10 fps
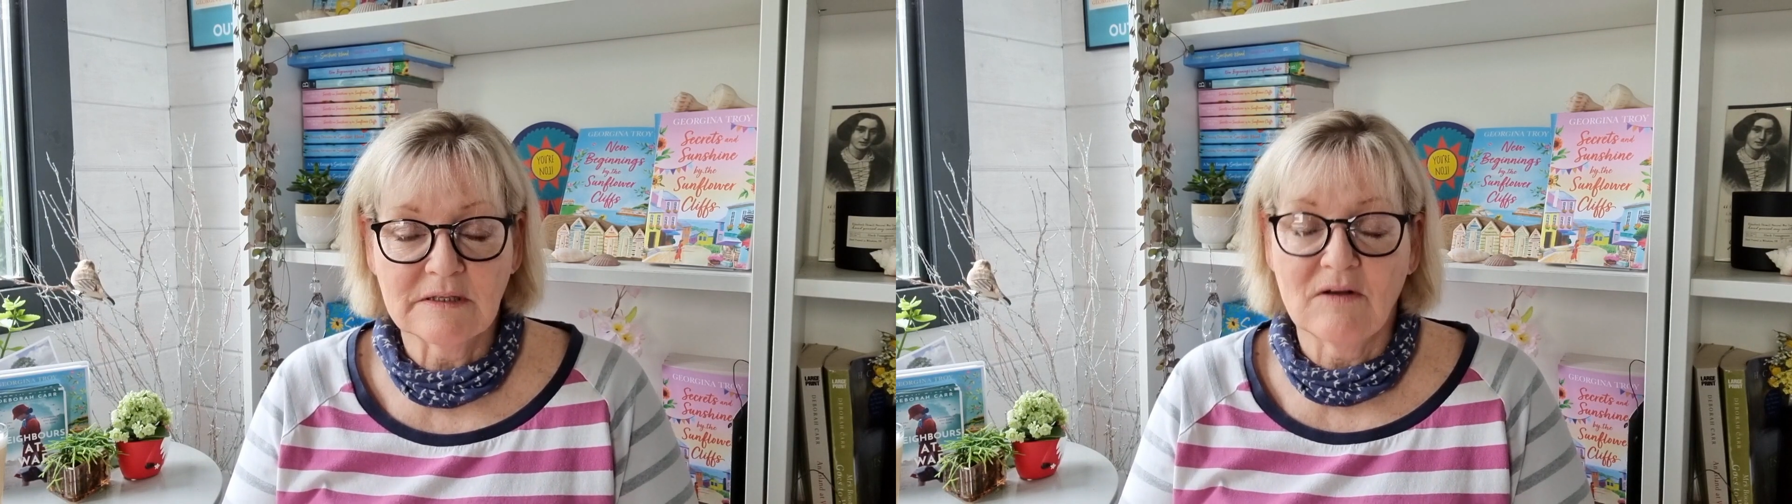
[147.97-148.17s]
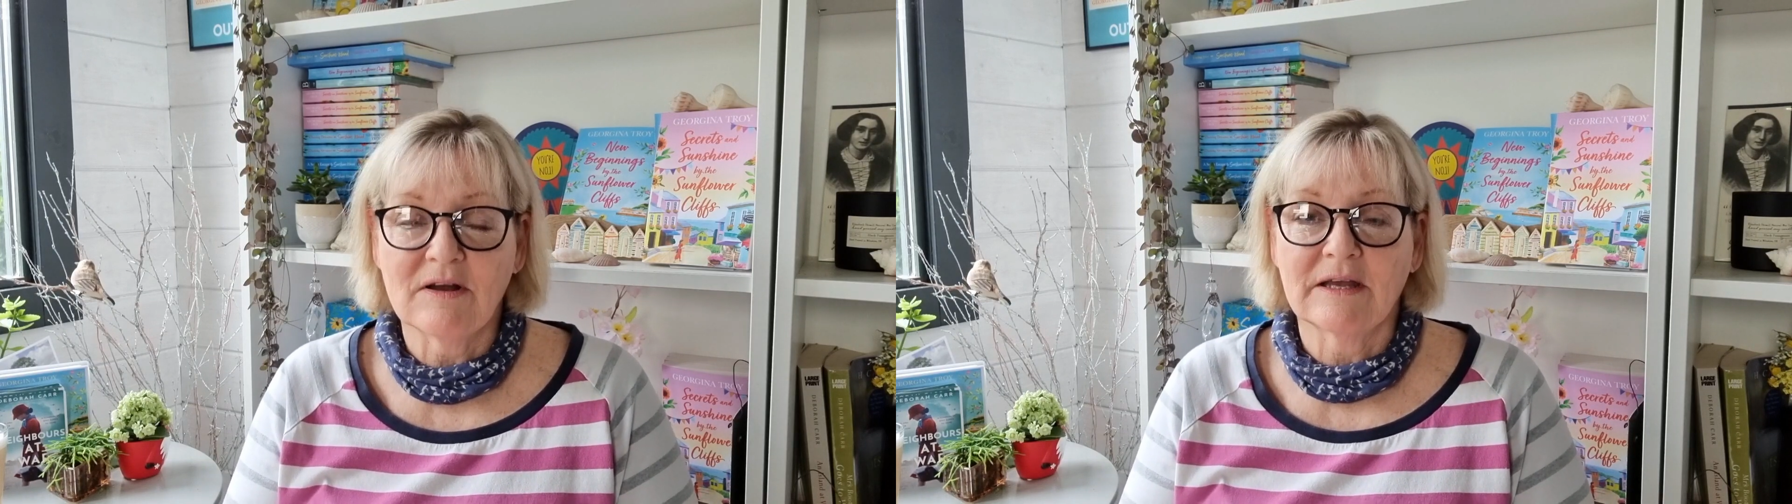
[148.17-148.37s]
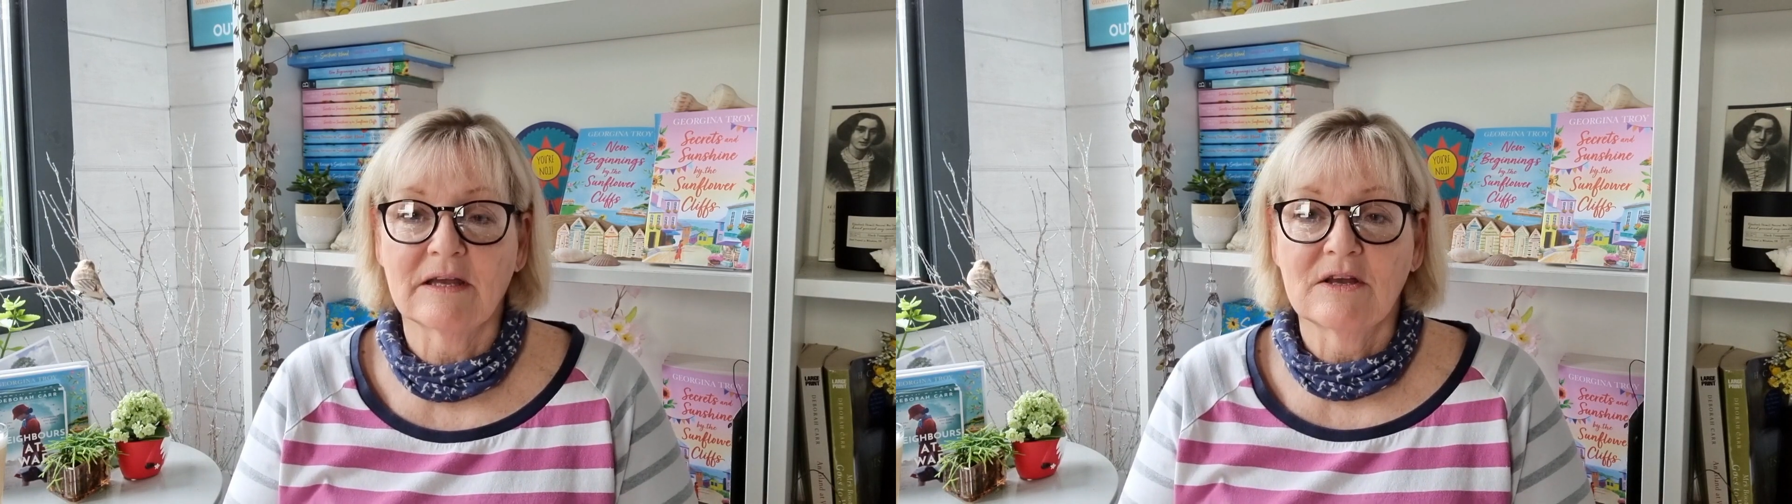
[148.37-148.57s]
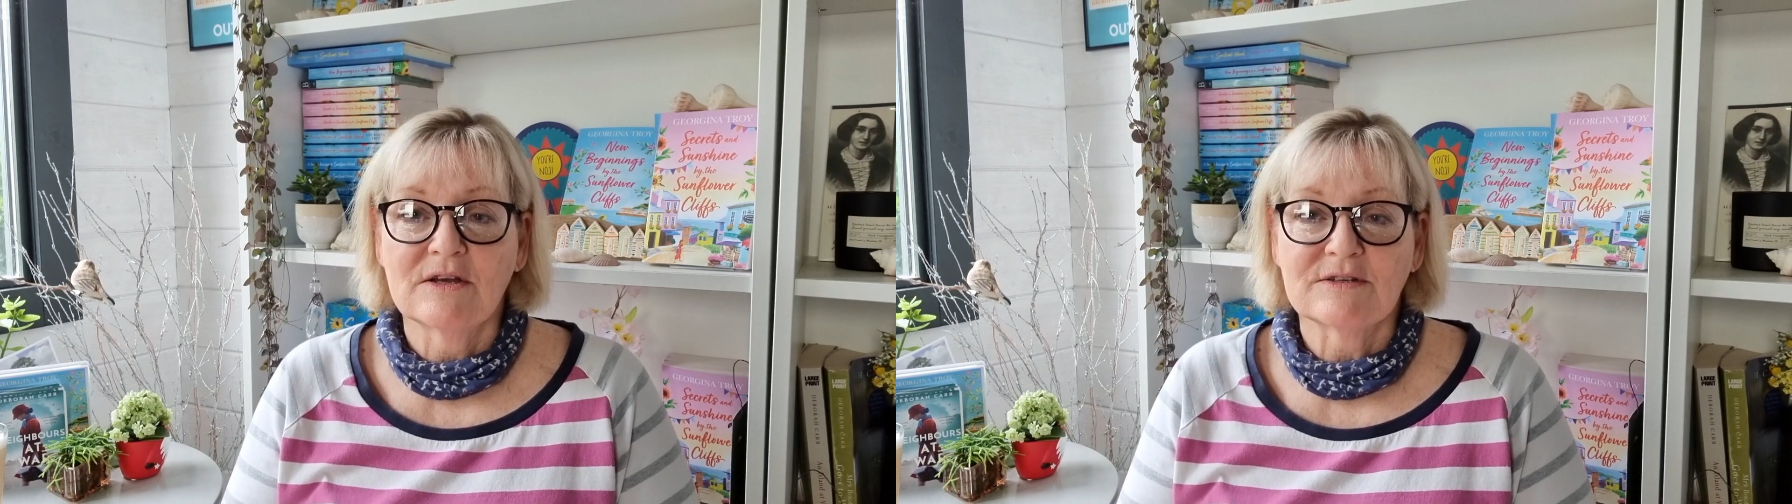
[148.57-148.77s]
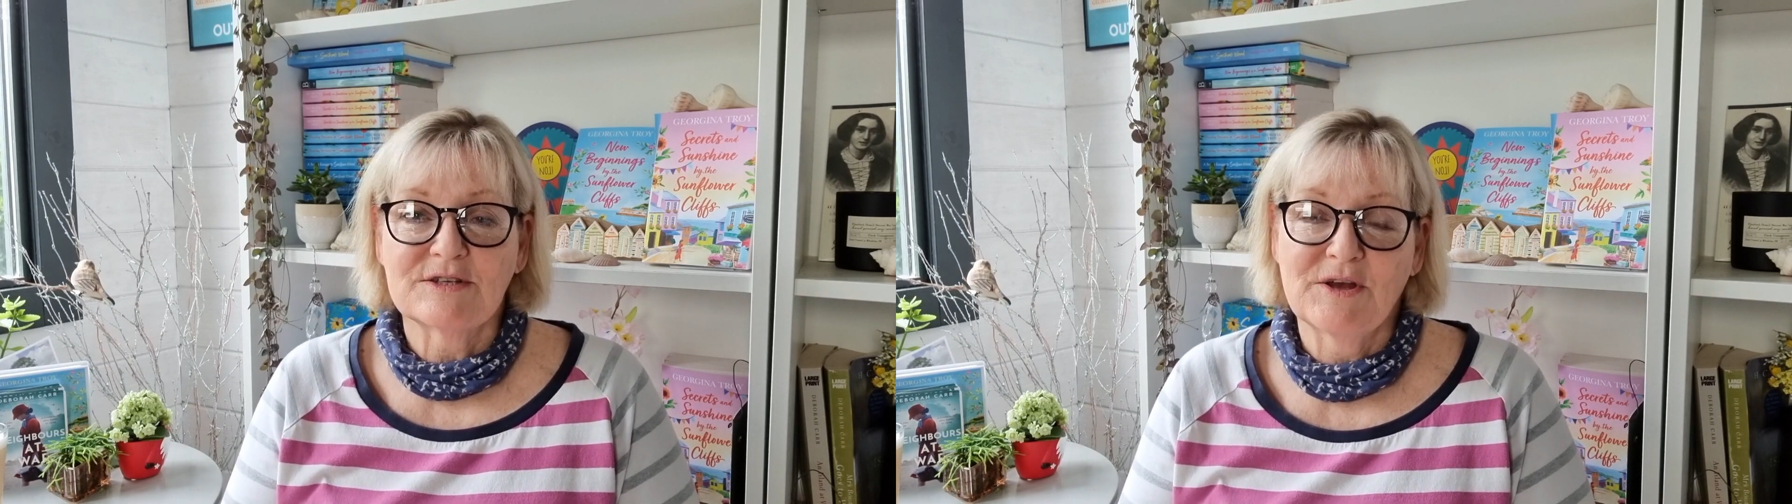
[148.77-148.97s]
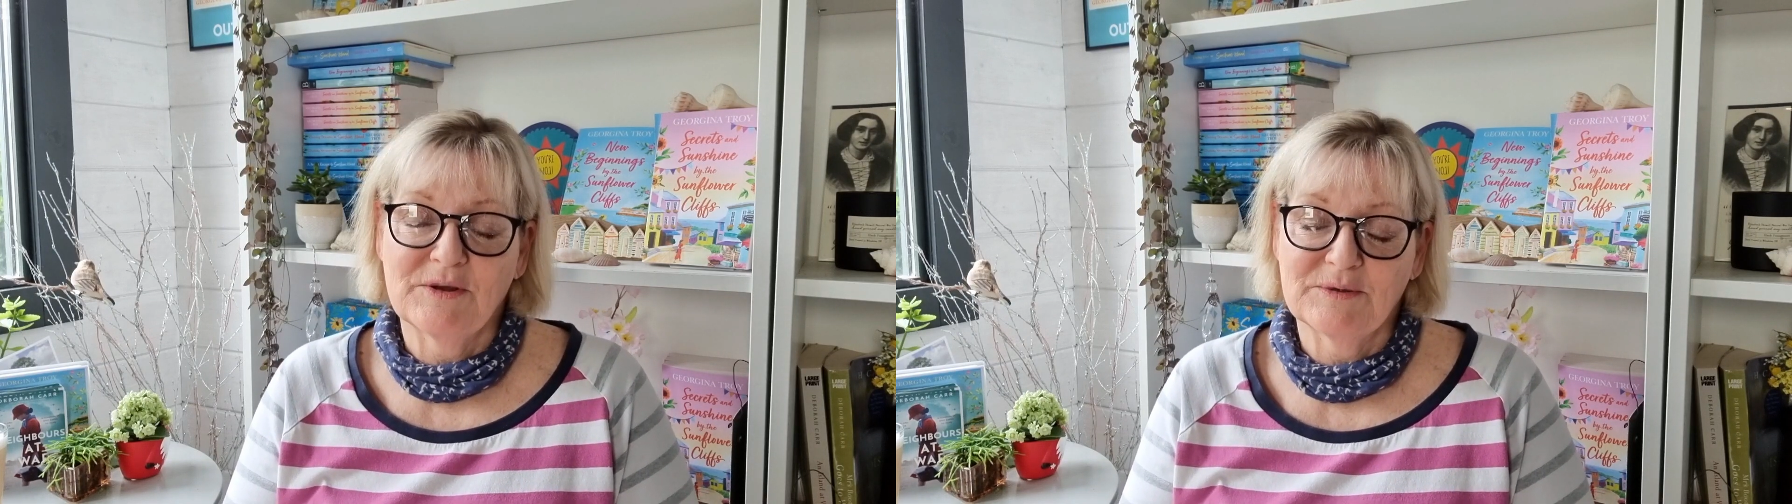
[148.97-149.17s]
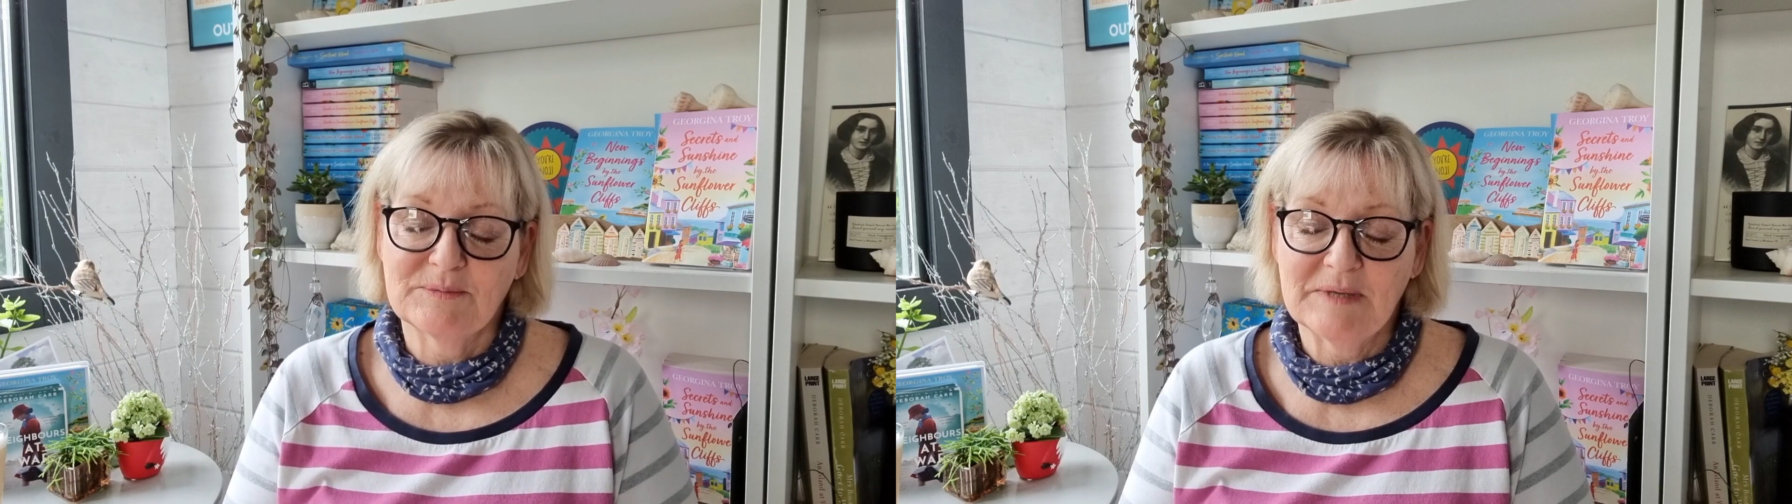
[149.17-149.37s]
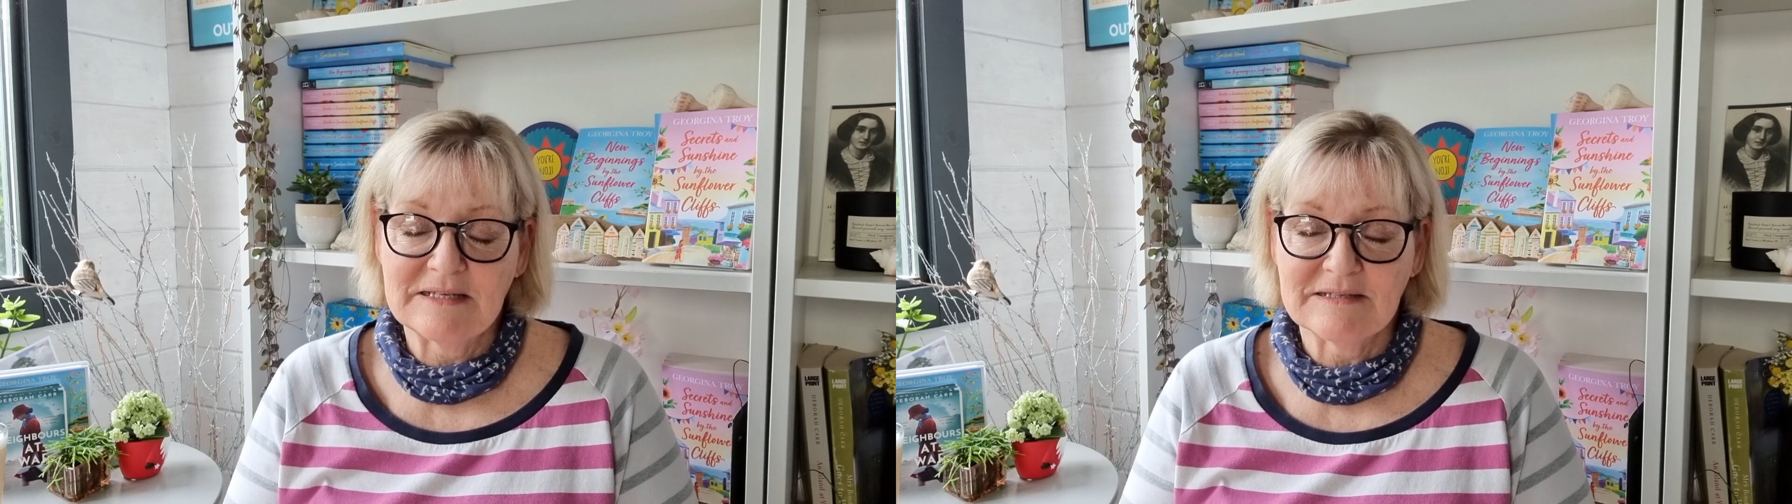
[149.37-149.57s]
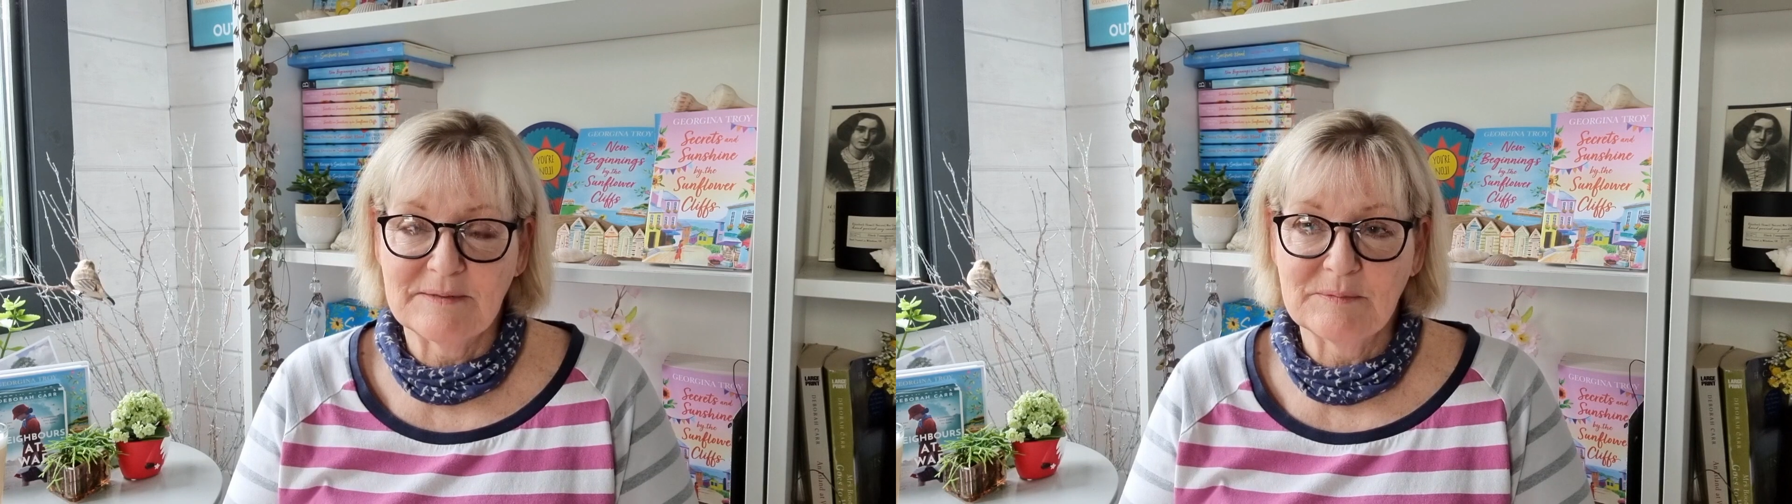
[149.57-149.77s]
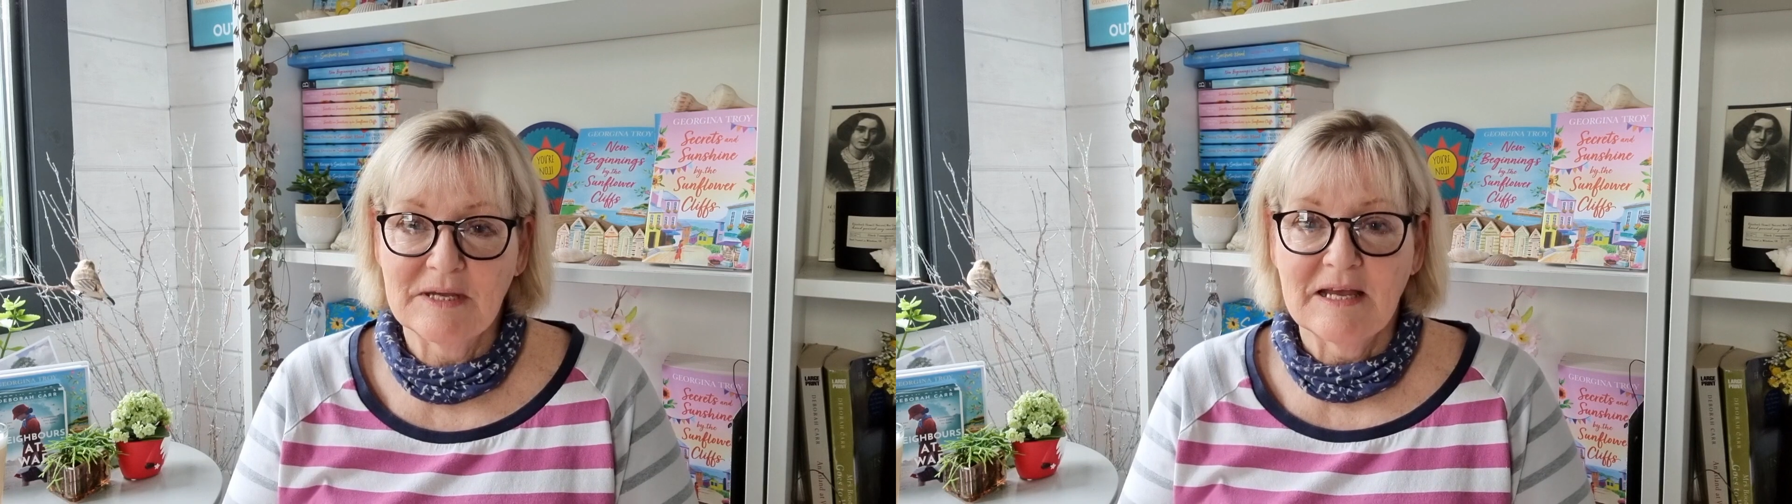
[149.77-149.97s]
guy. Bless
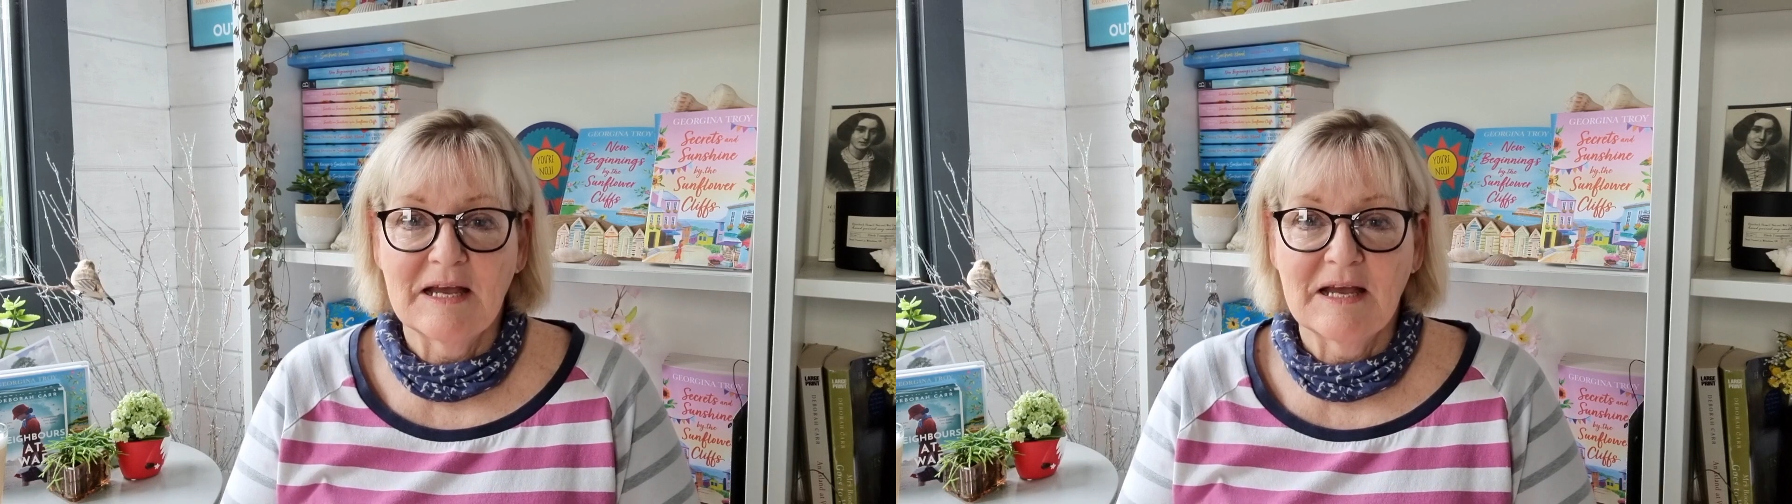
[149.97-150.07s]
him.